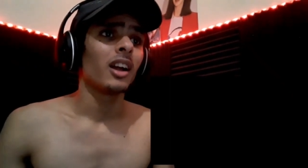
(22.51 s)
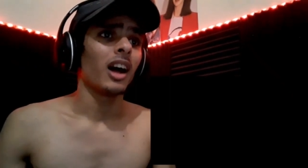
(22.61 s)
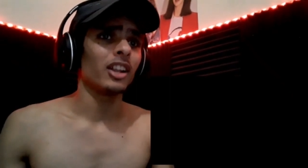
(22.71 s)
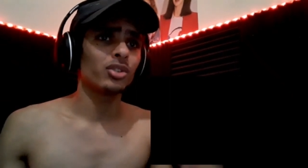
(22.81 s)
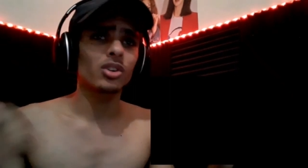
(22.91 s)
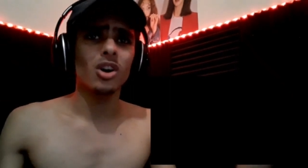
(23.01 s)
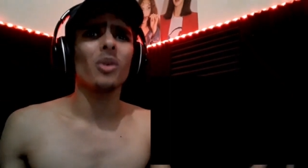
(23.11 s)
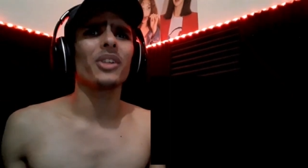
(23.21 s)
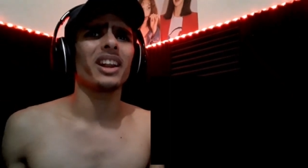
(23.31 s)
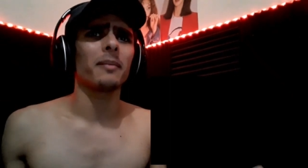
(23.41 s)
I should call
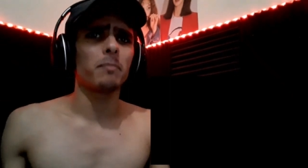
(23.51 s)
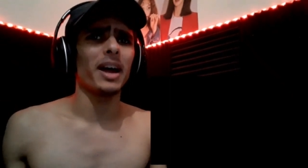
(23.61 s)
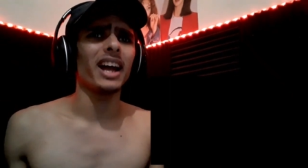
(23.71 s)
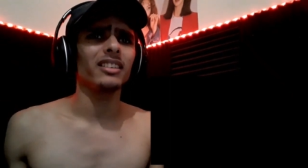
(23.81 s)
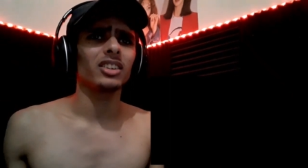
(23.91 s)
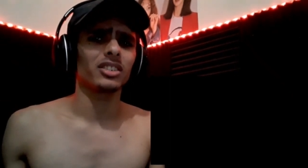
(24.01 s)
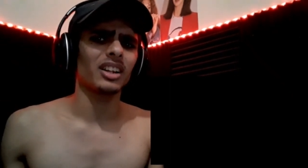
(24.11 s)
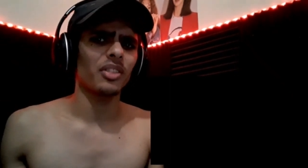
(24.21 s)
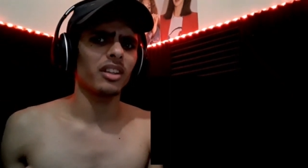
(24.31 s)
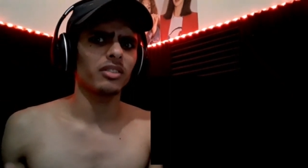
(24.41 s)
them a band because
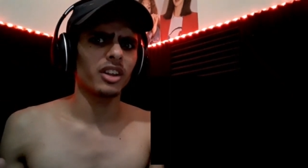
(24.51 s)
I think